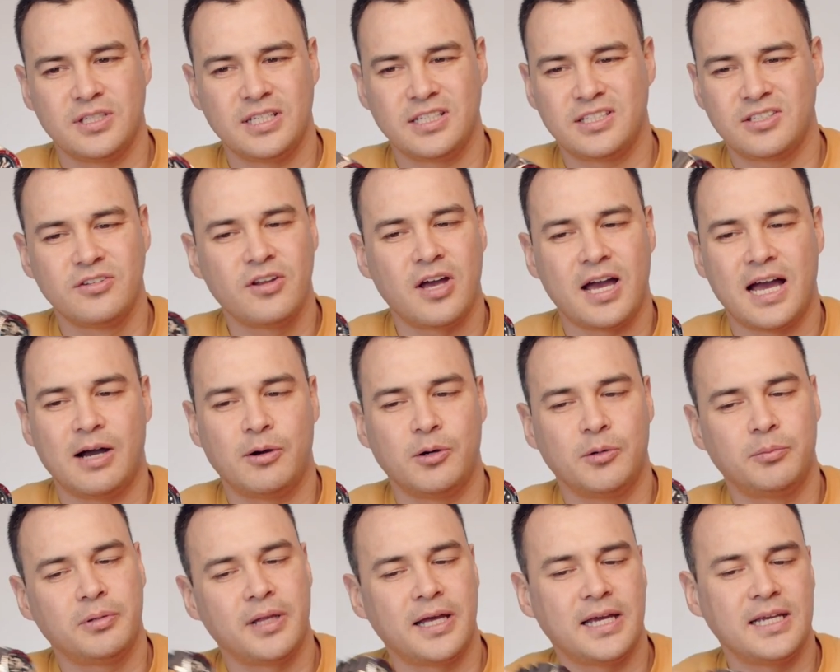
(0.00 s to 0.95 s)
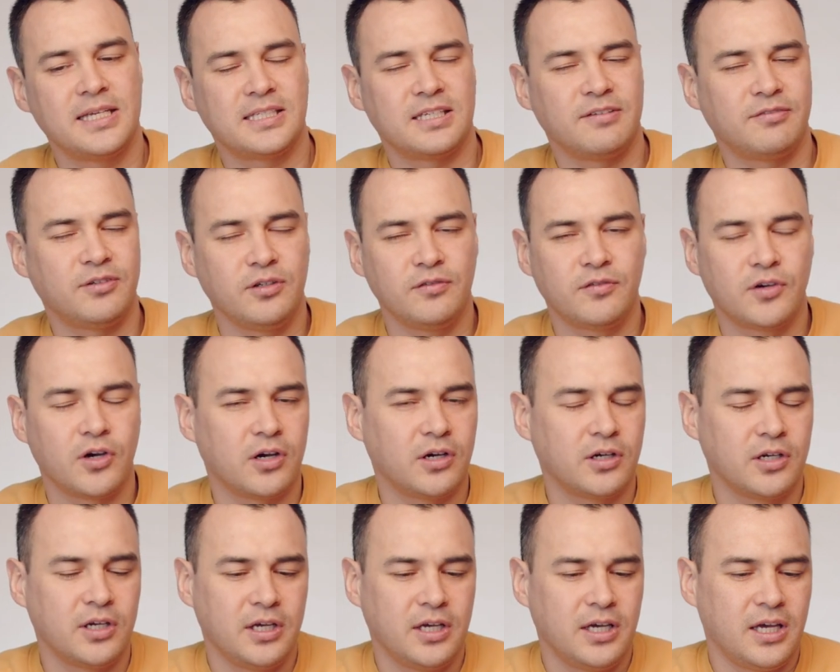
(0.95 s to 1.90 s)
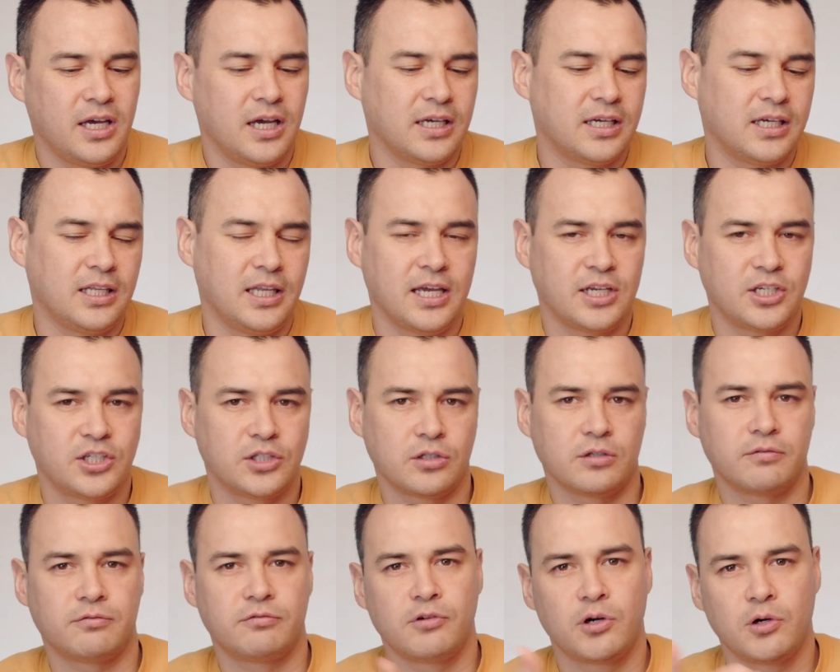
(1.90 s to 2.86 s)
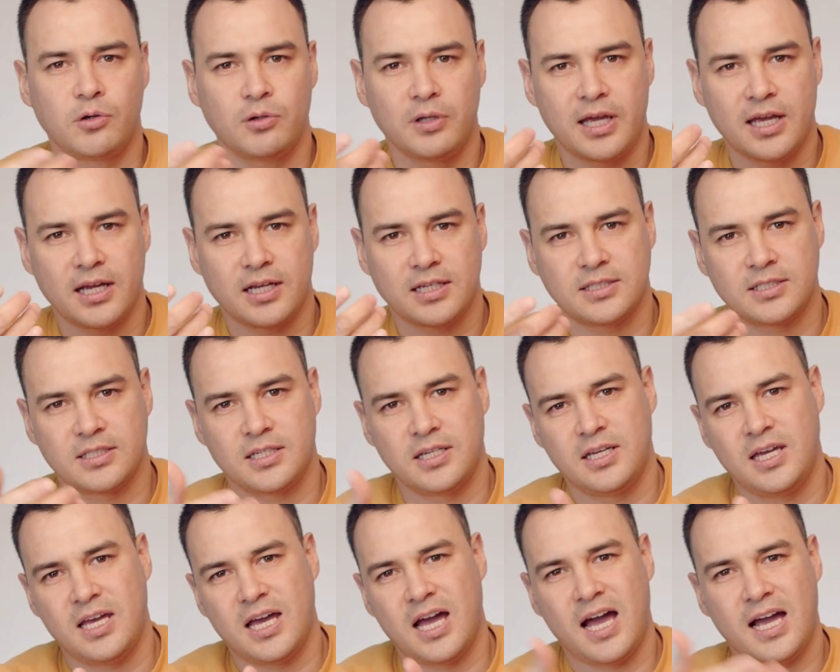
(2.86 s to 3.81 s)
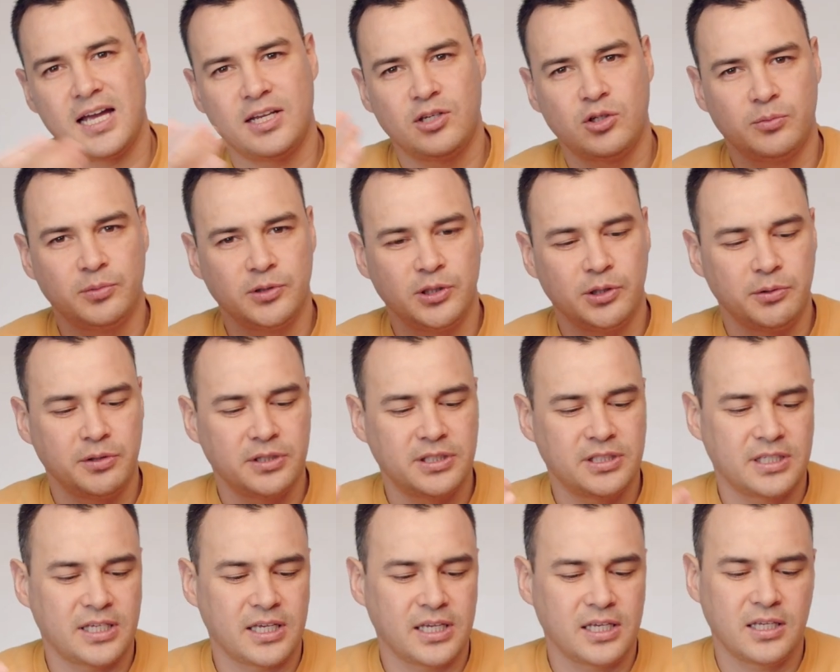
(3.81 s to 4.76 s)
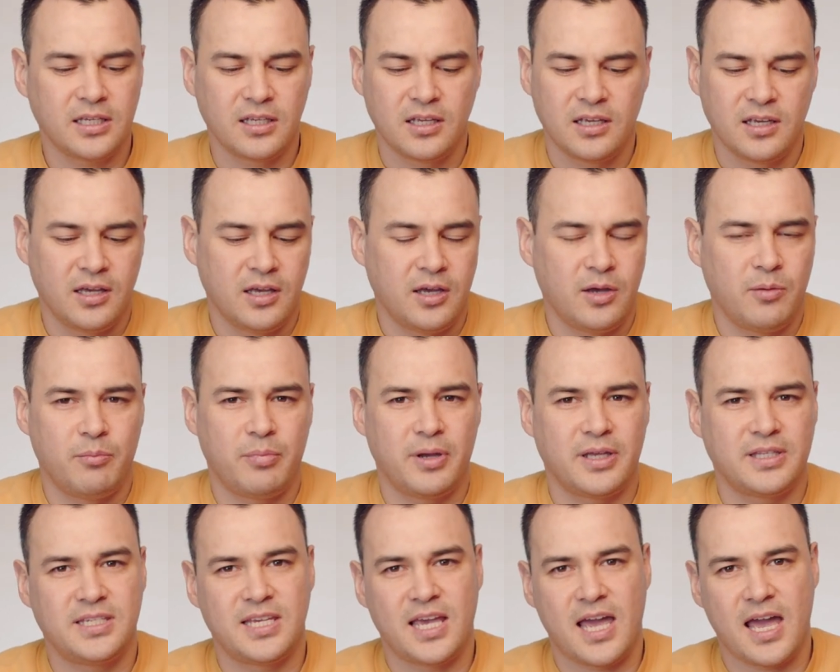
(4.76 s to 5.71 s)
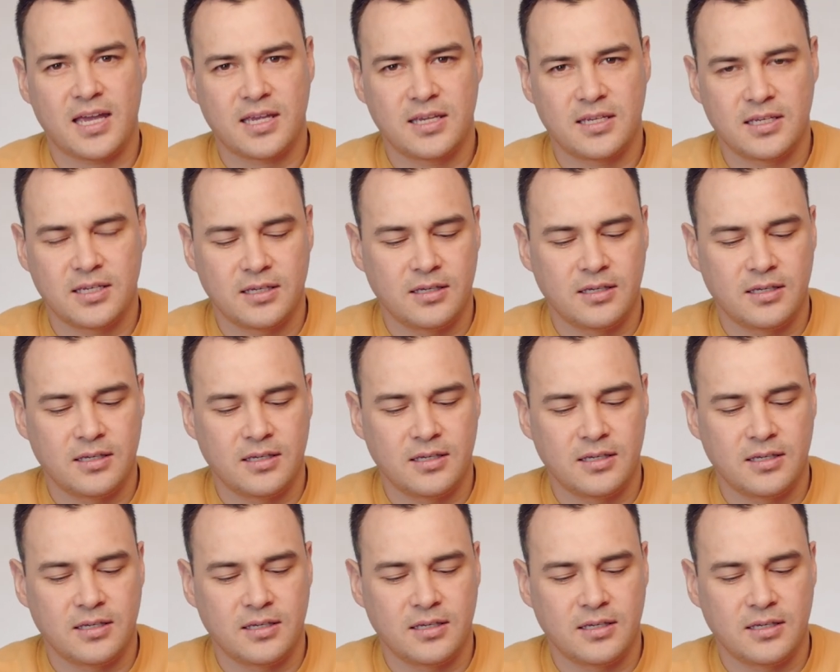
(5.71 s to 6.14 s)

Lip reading: It's not out of place if you've got a collection of Rolex, IWC, Patek.